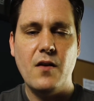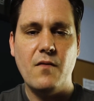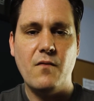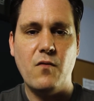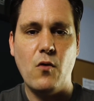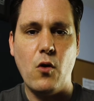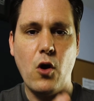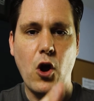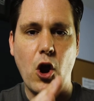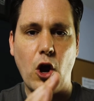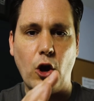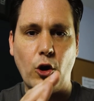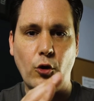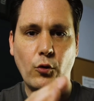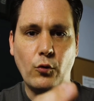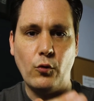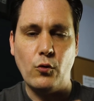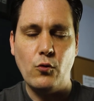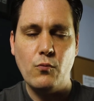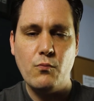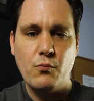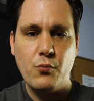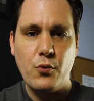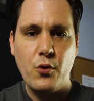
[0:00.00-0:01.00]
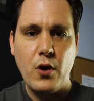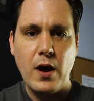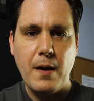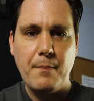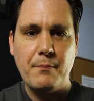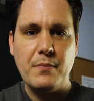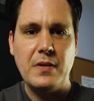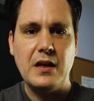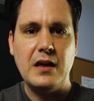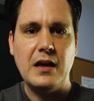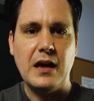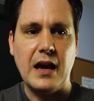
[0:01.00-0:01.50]
For groom
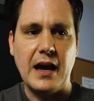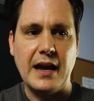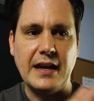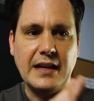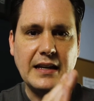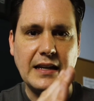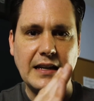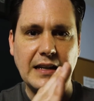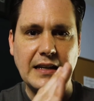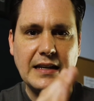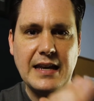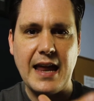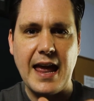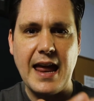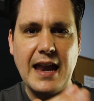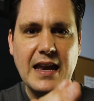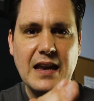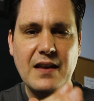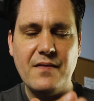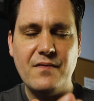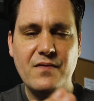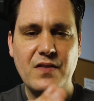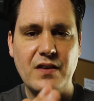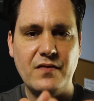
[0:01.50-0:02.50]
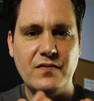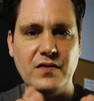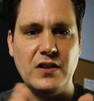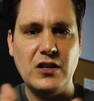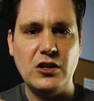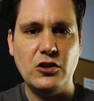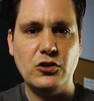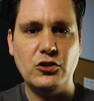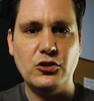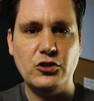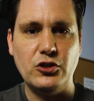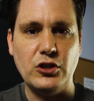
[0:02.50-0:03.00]
prep, I need 10 to
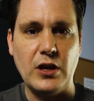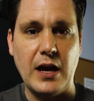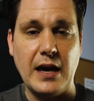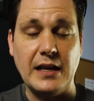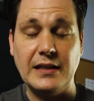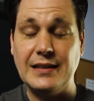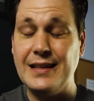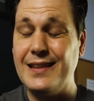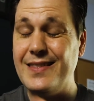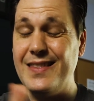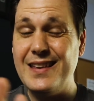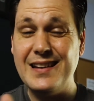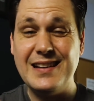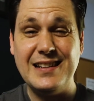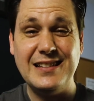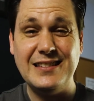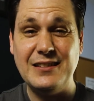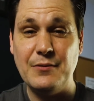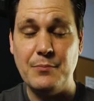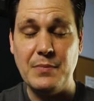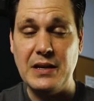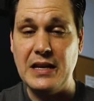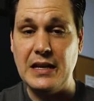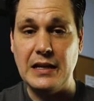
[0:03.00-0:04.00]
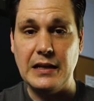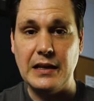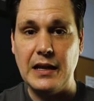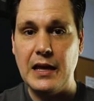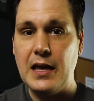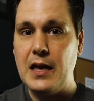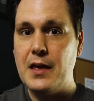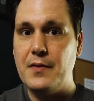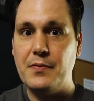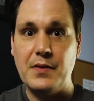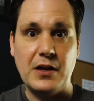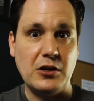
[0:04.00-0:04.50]
15 good shots. And that doesn't mean
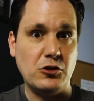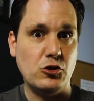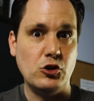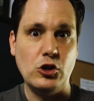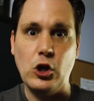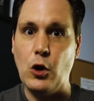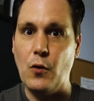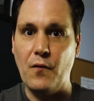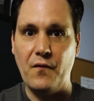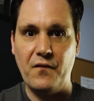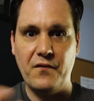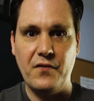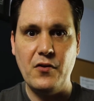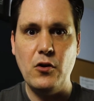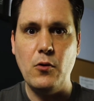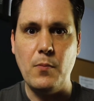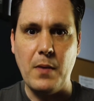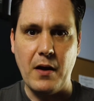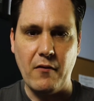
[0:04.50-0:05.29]
that you don't film